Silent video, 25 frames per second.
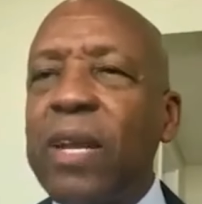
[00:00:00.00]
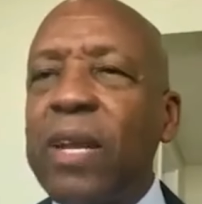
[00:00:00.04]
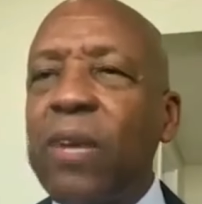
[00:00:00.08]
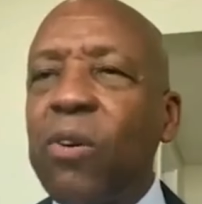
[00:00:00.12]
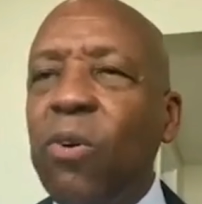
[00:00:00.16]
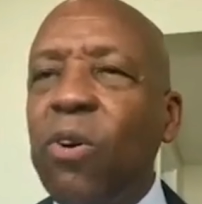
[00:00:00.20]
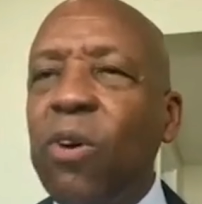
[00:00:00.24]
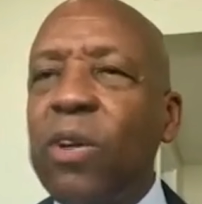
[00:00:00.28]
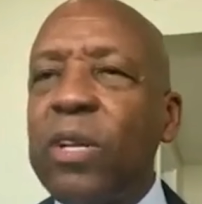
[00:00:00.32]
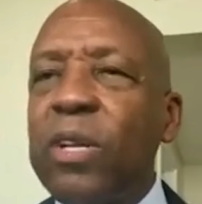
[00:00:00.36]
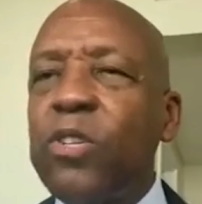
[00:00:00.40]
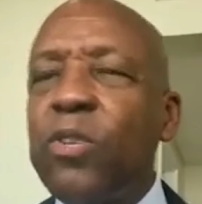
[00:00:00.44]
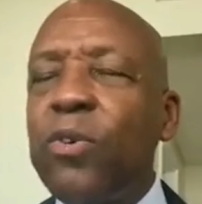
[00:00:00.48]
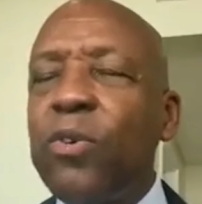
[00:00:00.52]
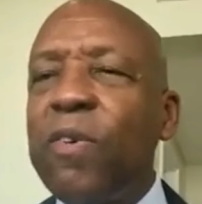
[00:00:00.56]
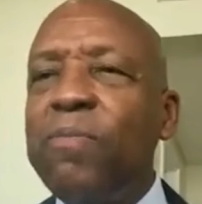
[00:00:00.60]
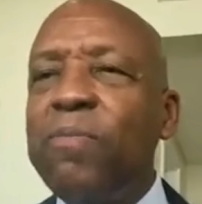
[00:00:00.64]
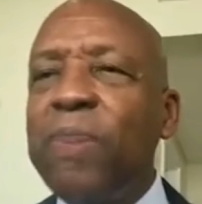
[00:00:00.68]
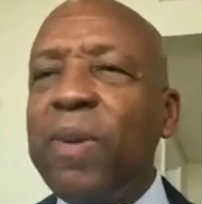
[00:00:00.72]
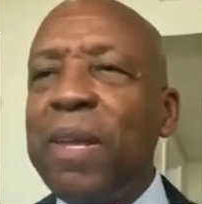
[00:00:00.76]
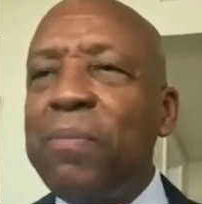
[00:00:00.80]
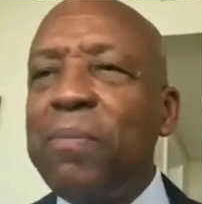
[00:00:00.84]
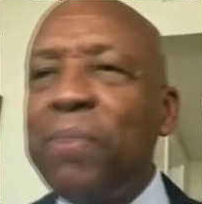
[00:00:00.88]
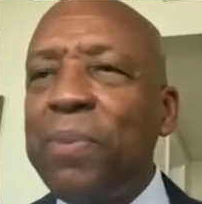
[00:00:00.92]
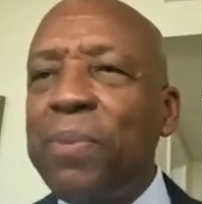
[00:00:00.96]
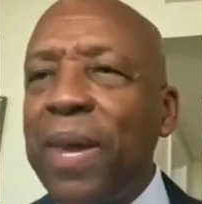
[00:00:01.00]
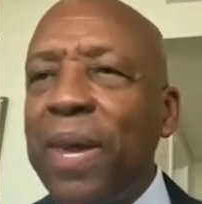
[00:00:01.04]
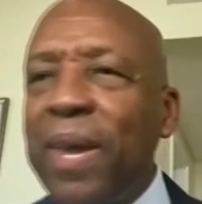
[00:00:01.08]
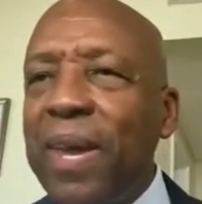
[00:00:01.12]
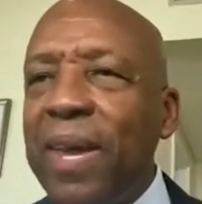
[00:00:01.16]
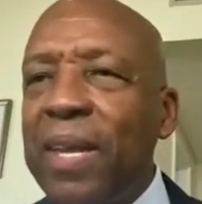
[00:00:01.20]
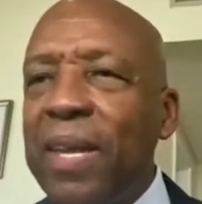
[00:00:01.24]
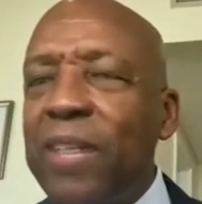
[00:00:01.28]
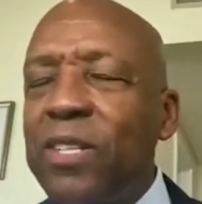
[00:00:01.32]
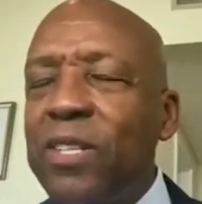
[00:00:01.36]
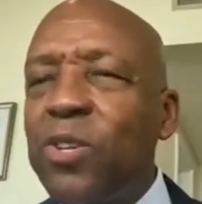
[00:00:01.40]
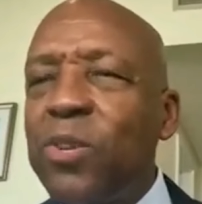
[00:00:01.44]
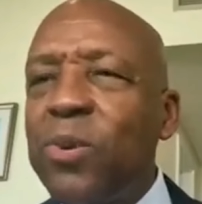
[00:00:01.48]
ought to have been paid
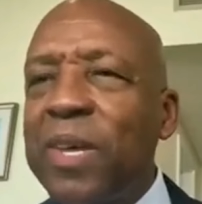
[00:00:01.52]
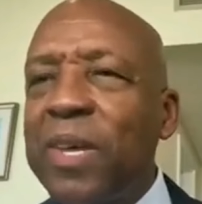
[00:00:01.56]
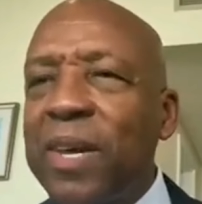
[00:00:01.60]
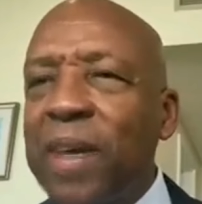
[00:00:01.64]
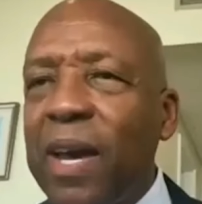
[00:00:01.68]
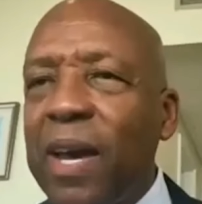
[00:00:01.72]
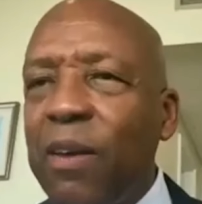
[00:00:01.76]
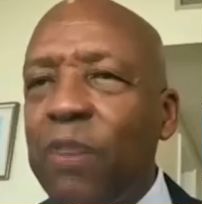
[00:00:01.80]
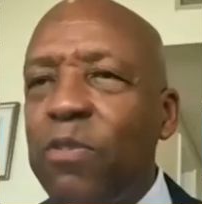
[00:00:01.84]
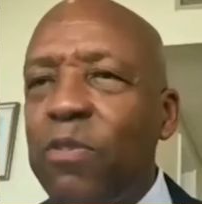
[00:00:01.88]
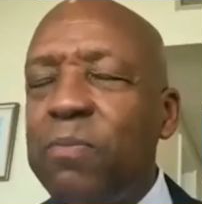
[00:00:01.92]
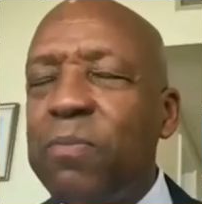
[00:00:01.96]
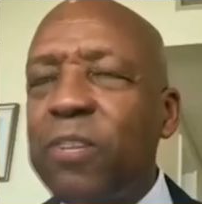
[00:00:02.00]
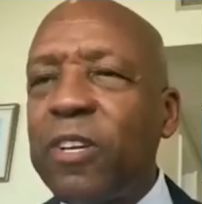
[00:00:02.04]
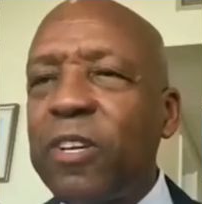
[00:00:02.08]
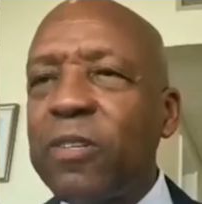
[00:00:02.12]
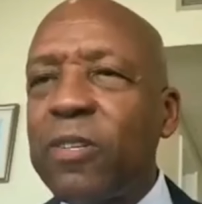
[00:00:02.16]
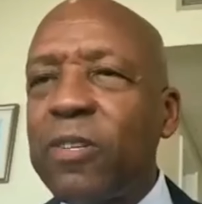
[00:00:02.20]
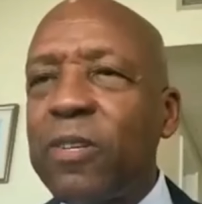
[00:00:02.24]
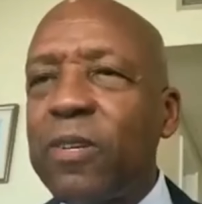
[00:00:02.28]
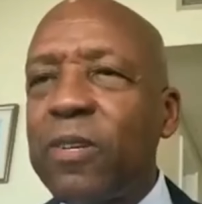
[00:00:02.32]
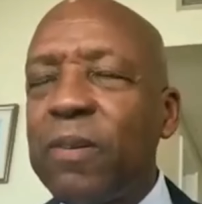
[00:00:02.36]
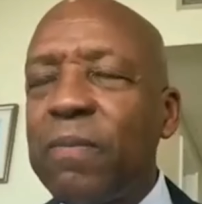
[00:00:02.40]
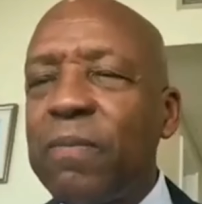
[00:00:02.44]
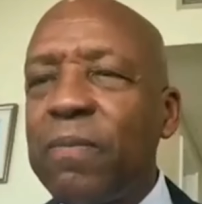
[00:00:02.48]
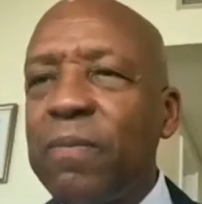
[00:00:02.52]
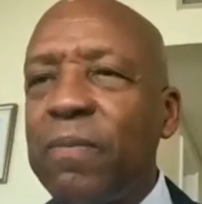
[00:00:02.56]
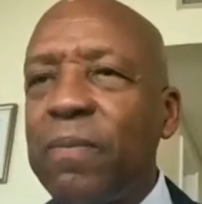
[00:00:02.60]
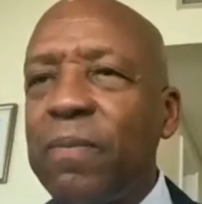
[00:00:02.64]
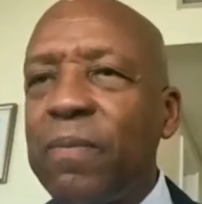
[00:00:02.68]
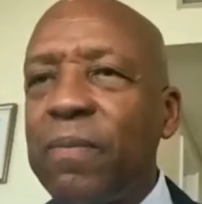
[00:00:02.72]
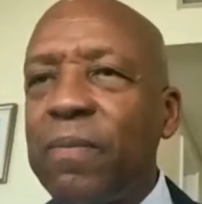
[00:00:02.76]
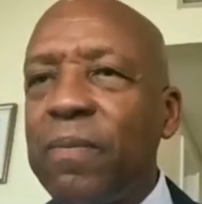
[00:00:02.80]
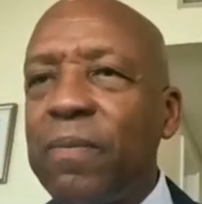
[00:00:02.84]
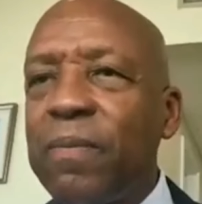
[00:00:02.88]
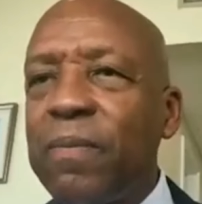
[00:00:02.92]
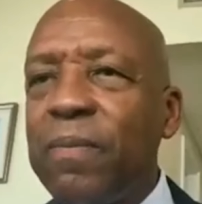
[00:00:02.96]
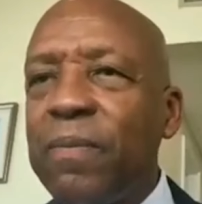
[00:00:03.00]
to the government
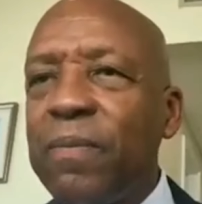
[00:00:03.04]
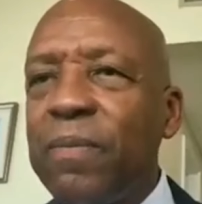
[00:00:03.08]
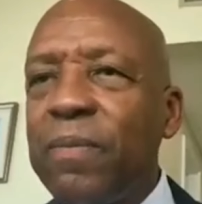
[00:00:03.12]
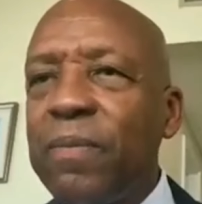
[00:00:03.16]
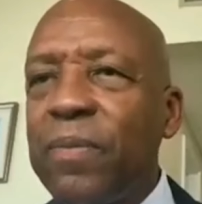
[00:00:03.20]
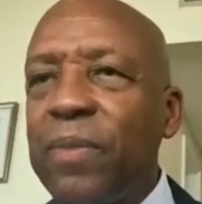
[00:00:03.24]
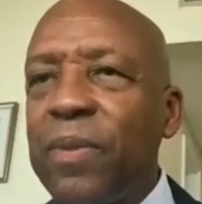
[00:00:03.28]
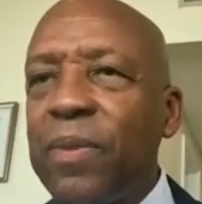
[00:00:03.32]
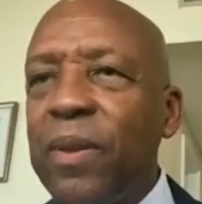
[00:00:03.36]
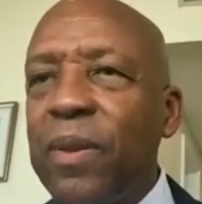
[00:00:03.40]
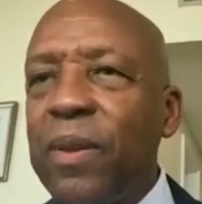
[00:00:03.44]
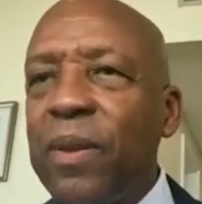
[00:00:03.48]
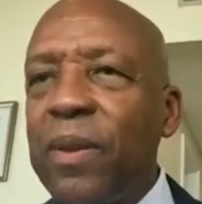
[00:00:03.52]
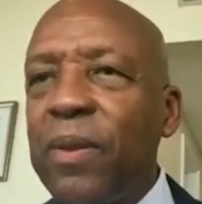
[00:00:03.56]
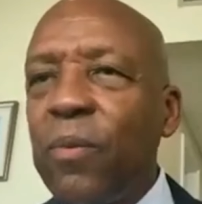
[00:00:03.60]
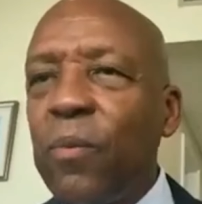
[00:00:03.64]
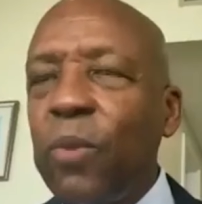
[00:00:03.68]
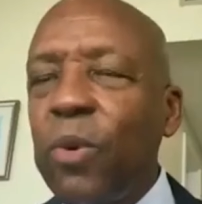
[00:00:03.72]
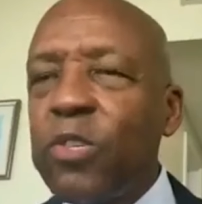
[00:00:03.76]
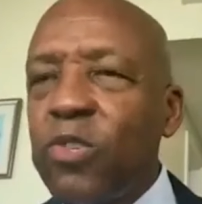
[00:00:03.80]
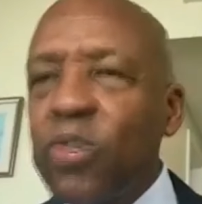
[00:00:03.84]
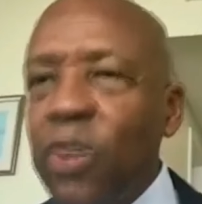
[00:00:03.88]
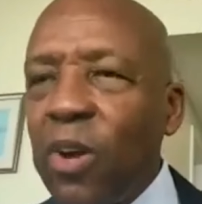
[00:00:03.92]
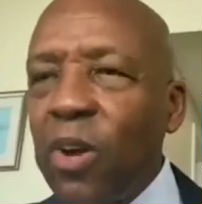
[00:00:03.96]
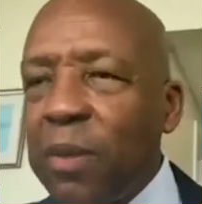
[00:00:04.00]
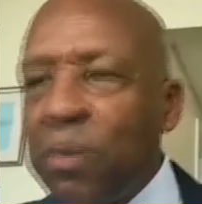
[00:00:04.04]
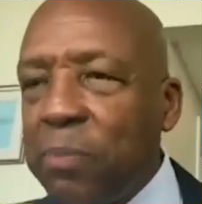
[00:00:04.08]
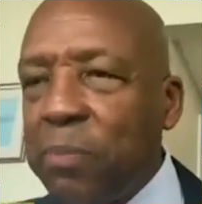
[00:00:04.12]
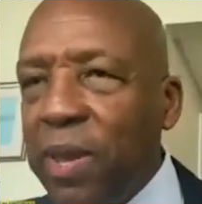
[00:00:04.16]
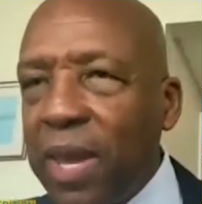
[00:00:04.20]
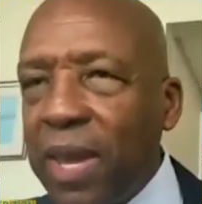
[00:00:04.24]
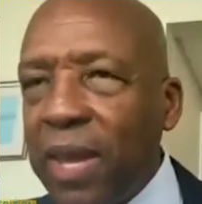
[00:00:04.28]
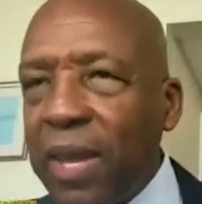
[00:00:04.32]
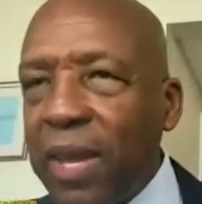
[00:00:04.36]
was not paid